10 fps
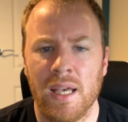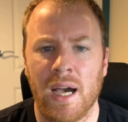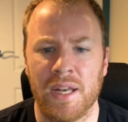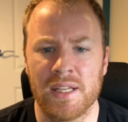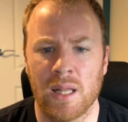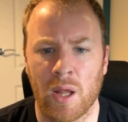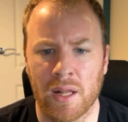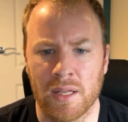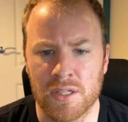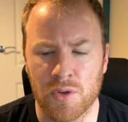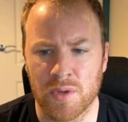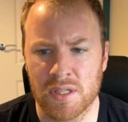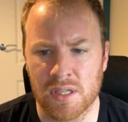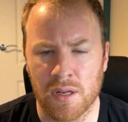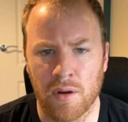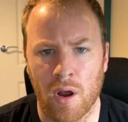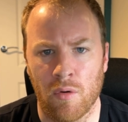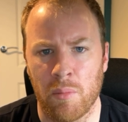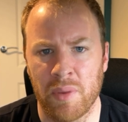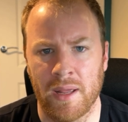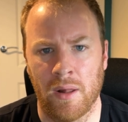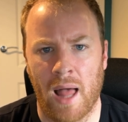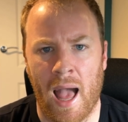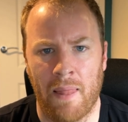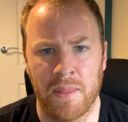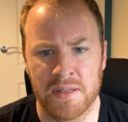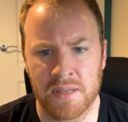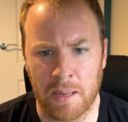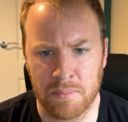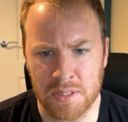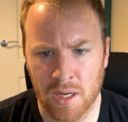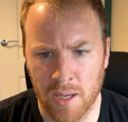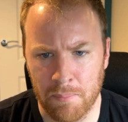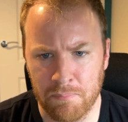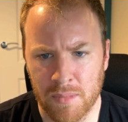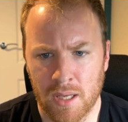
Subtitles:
and is likely to consider her appeal at the same time.